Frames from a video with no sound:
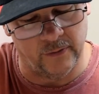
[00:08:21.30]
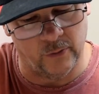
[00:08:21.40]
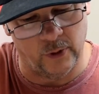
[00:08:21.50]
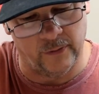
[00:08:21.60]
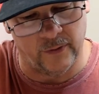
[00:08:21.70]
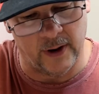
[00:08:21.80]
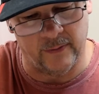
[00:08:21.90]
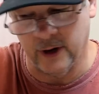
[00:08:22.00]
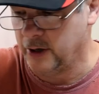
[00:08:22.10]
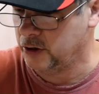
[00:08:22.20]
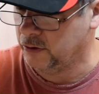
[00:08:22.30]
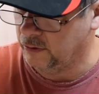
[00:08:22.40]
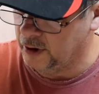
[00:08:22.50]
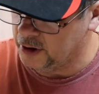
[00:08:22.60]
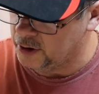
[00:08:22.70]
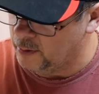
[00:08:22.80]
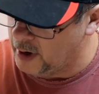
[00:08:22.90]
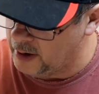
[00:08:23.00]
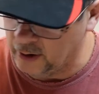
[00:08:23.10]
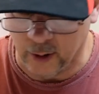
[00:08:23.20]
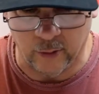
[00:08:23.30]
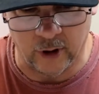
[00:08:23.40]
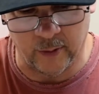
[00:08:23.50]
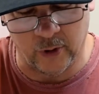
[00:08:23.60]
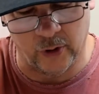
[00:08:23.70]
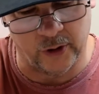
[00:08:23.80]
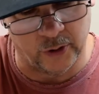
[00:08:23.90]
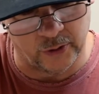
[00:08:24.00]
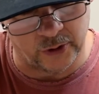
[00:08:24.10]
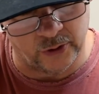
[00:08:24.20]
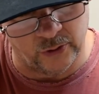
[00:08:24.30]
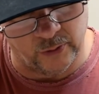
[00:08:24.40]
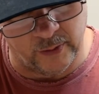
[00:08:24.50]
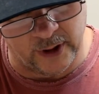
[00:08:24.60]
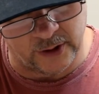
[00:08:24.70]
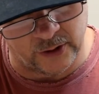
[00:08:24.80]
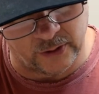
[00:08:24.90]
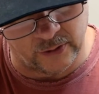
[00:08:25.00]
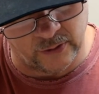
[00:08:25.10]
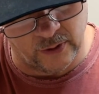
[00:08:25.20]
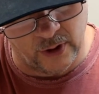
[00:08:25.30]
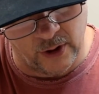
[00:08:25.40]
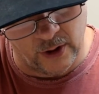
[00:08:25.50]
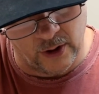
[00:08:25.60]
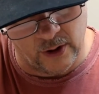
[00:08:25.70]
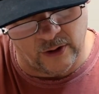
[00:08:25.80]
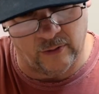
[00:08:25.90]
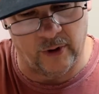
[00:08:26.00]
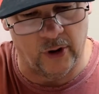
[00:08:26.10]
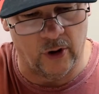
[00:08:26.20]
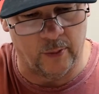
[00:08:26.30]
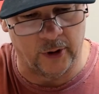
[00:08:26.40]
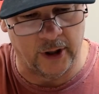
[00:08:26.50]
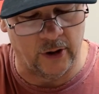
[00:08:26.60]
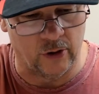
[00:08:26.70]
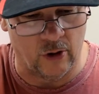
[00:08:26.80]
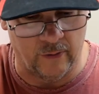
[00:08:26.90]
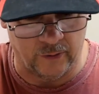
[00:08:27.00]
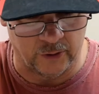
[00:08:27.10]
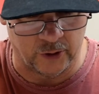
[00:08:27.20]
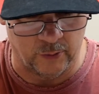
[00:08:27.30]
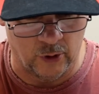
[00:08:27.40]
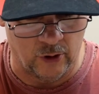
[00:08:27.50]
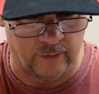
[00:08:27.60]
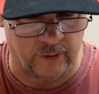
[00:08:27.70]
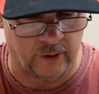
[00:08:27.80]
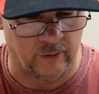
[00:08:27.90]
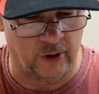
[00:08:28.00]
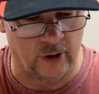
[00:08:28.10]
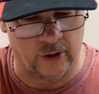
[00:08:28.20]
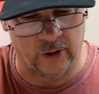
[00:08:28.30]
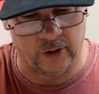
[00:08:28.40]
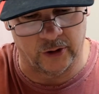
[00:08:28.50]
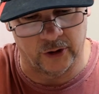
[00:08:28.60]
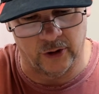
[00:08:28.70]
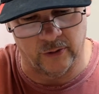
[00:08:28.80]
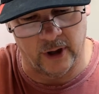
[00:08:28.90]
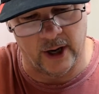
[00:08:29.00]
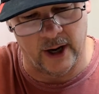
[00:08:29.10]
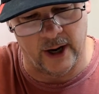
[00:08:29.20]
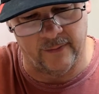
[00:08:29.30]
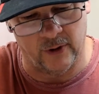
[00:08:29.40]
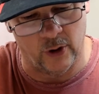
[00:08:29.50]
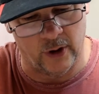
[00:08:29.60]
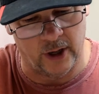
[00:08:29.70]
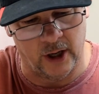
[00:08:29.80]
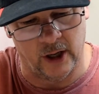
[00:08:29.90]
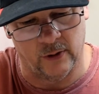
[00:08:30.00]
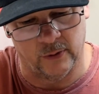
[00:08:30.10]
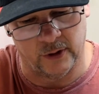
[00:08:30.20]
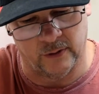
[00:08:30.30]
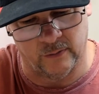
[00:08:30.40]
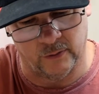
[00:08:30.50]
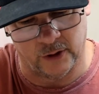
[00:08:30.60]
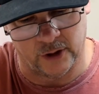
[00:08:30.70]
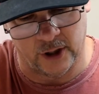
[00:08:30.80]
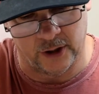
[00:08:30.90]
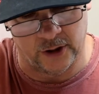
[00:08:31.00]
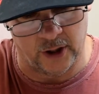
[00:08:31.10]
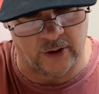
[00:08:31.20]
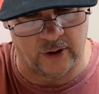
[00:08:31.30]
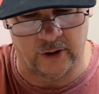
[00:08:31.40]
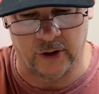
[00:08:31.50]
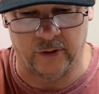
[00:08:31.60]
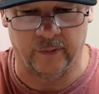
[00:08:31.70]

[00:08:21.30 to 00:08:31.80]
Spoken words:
45-3 is the model number. I'm going to assume that's 3/0, but they look awful small for 3/0 hooks, so I have no idea what size they are. So,